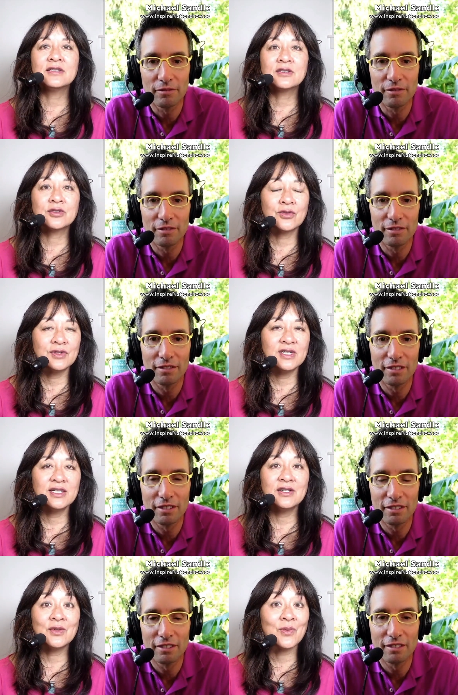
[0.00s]
Speaker 1: turning
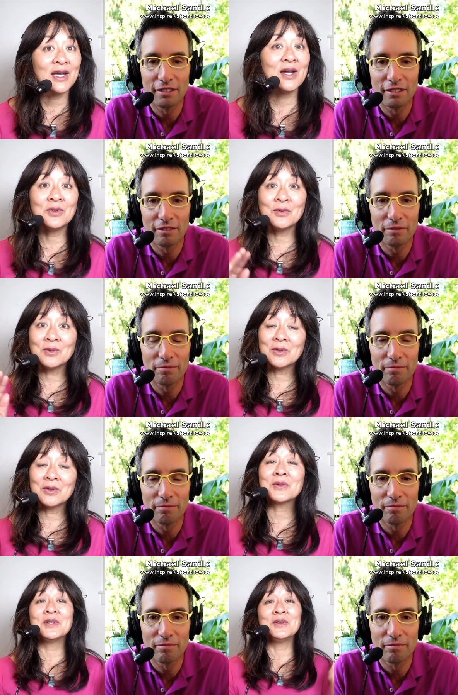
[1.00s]
it around. You
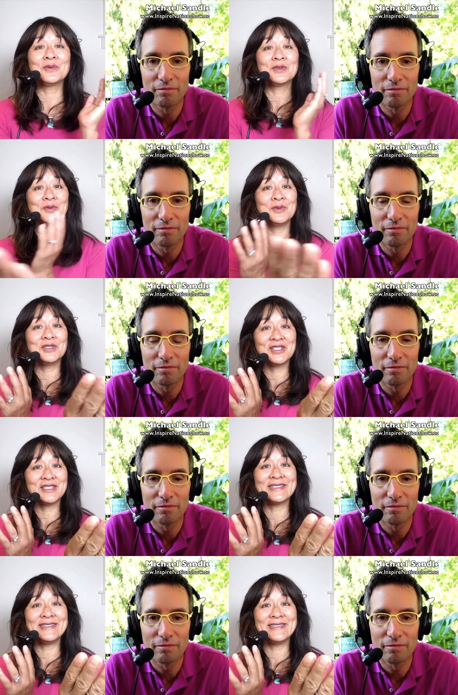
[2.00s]
literally were switching
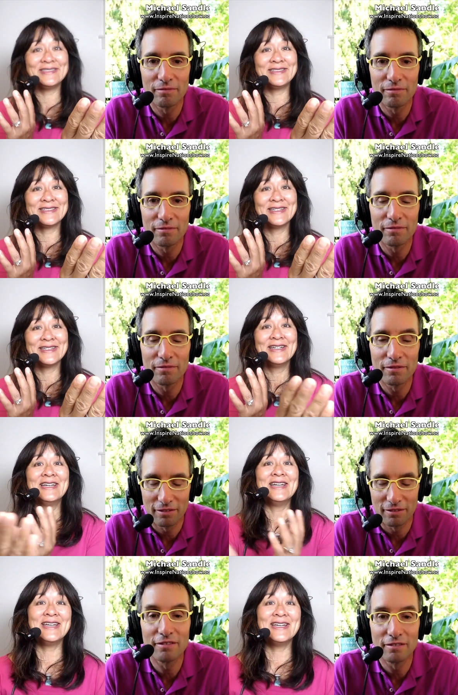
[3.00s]
sides,
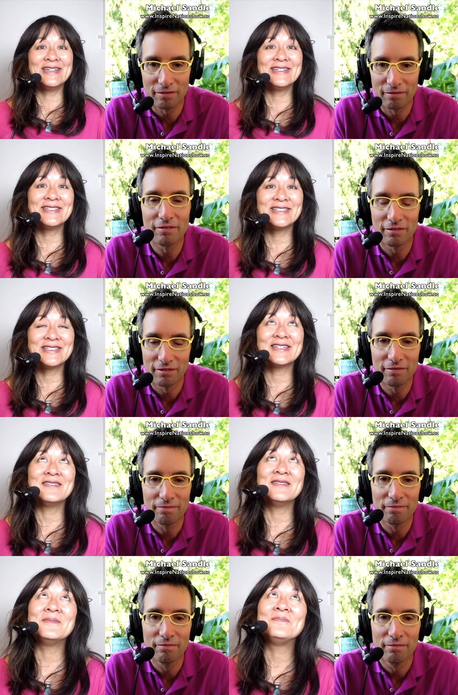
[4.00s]
and
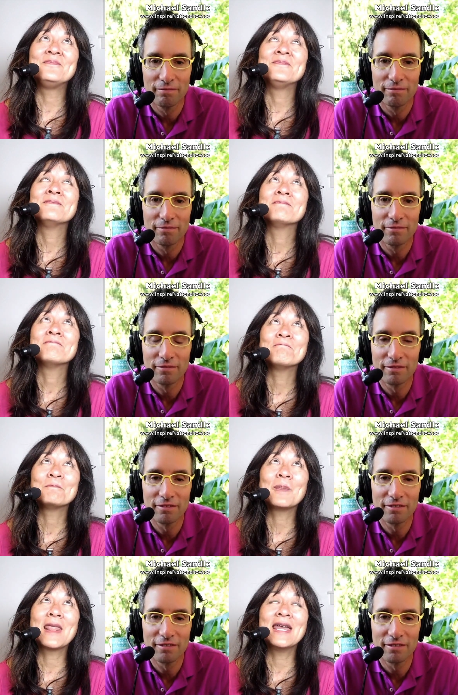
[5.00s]
um,
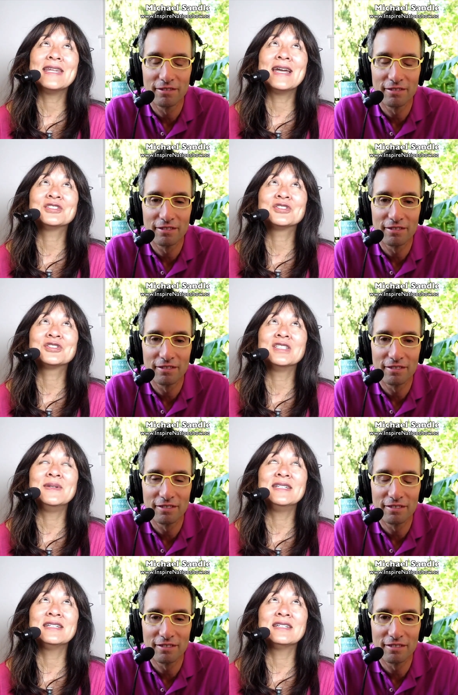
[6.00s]
and actually
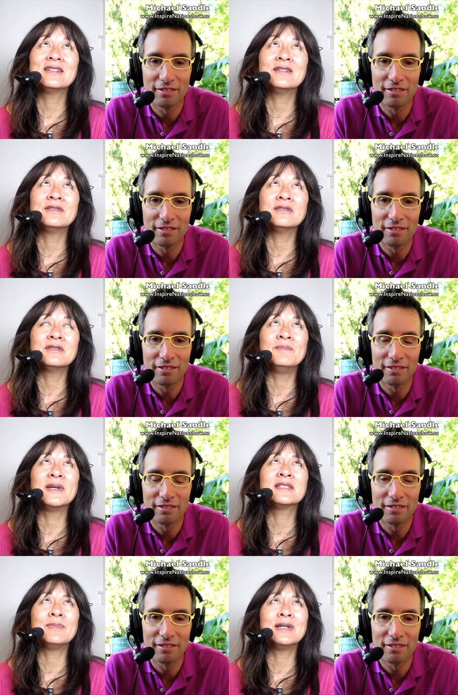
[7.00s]
making uh, the
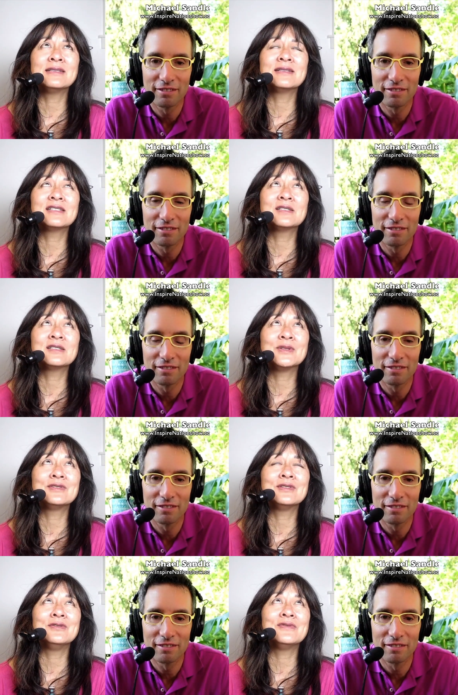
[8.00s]
best bonding experience
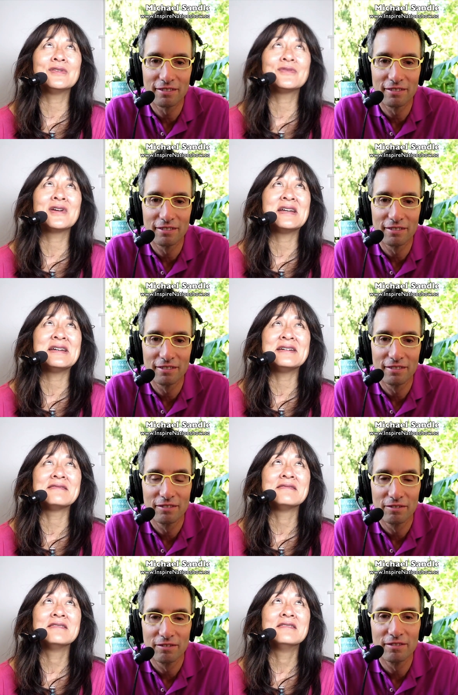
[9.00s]
that you've ever had.
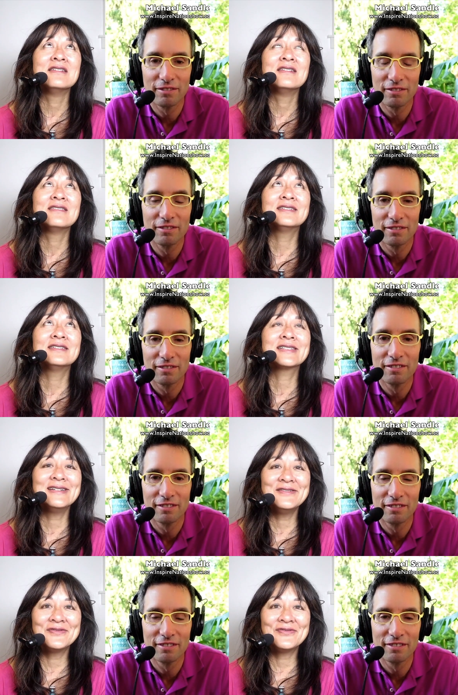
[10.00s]
That's kind
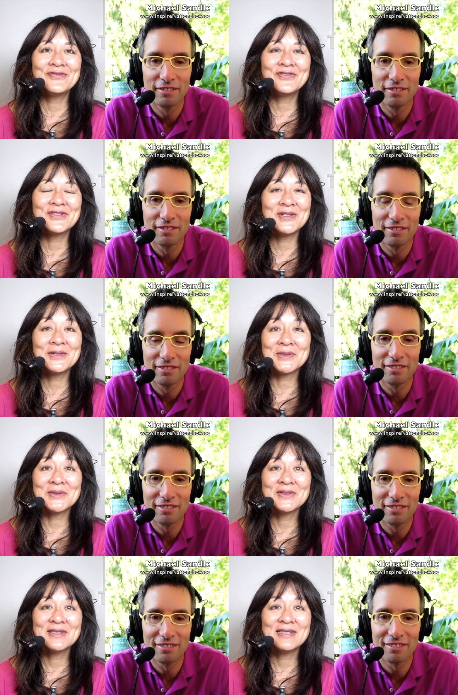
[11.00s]
of phenomenal.
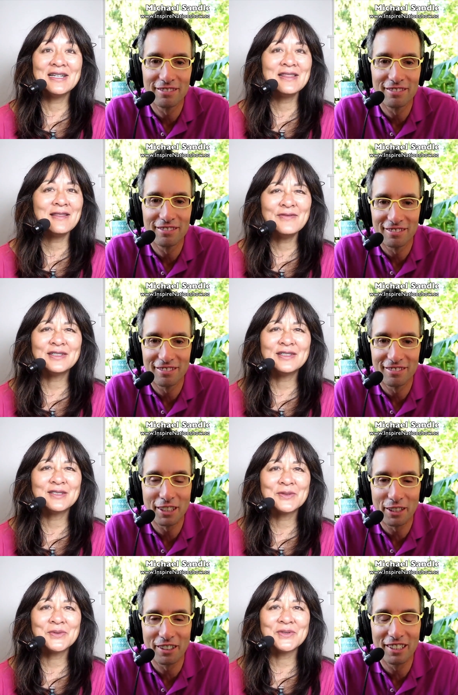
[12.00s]
I love that
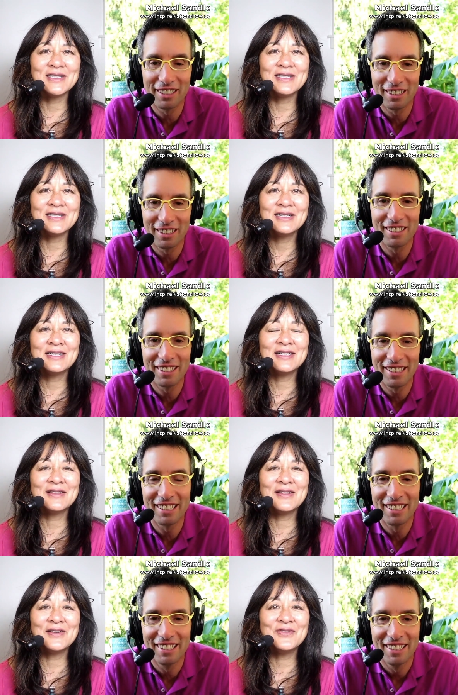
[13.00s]
story. And I
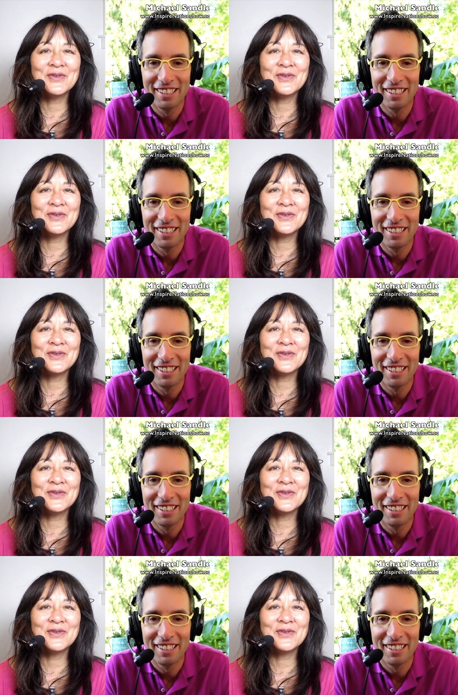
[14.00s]
love the